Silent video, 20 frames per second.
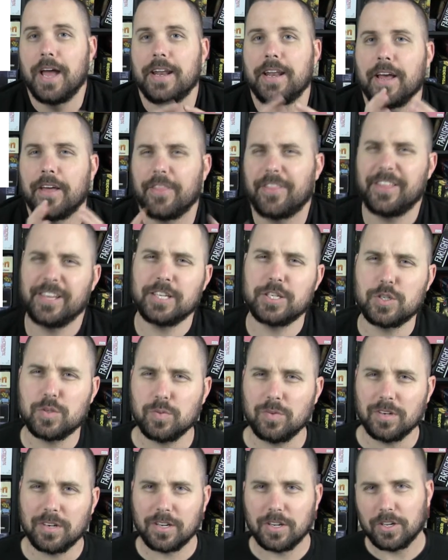Now this
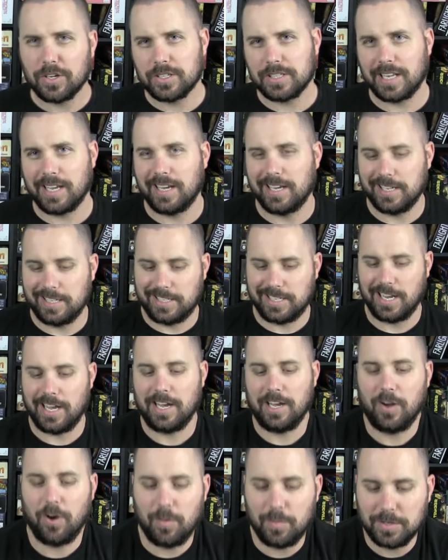one looks like it's
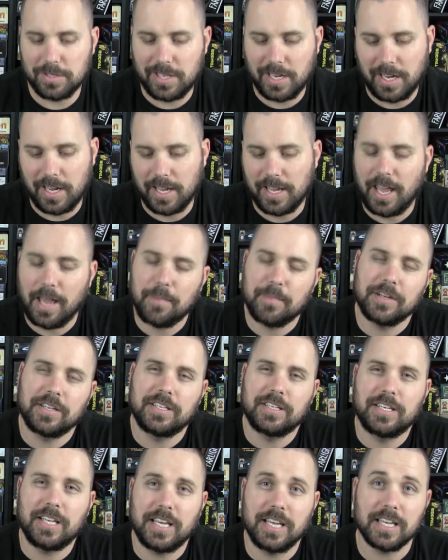almost like a game
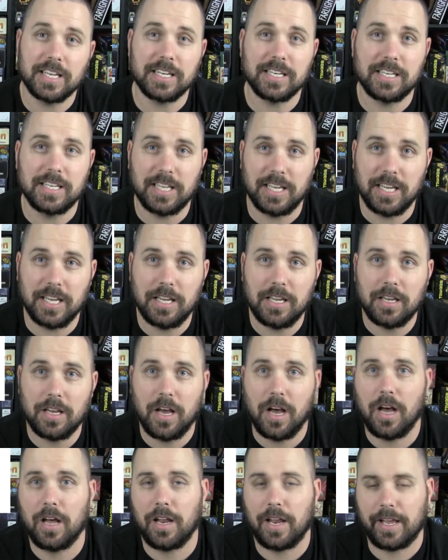of D&D,
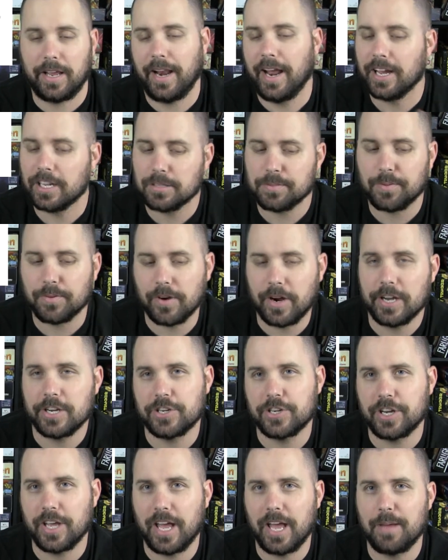like an
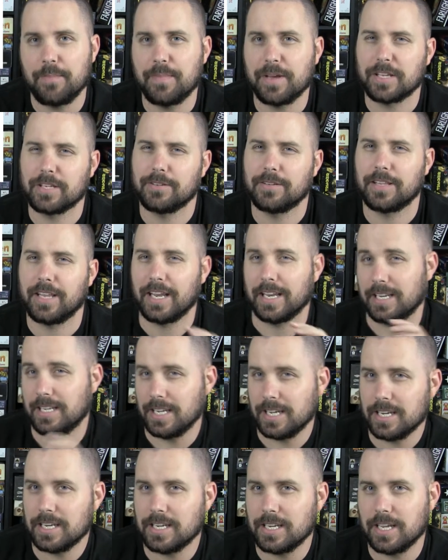exploration game mixed with like
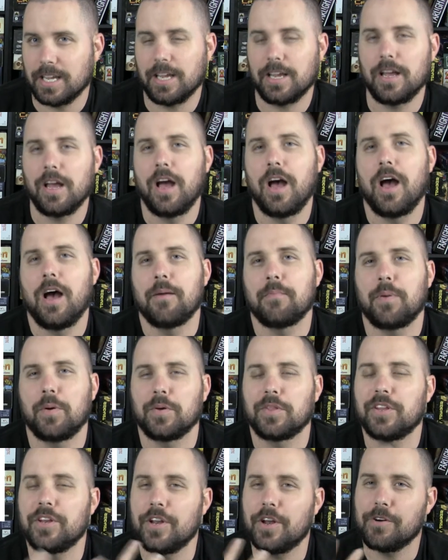D&D, but
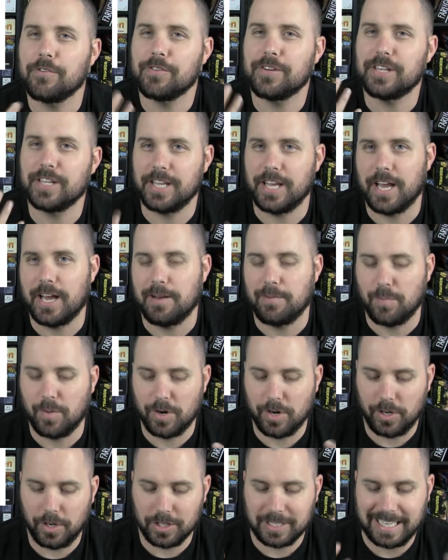with no DM,
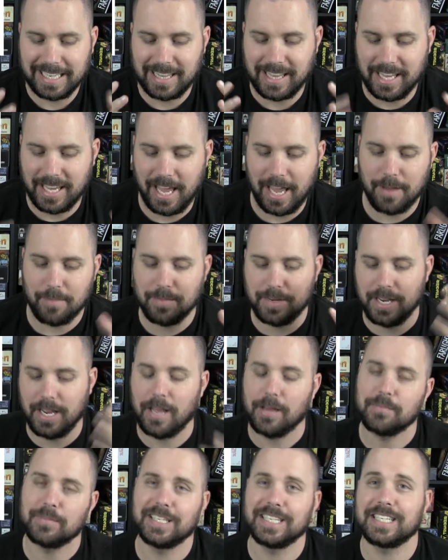where it looks like the game
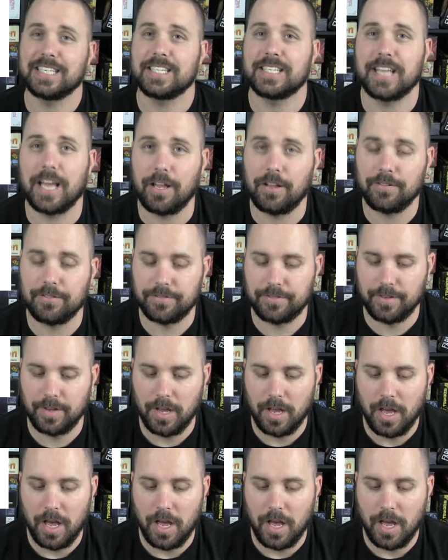DMs itself.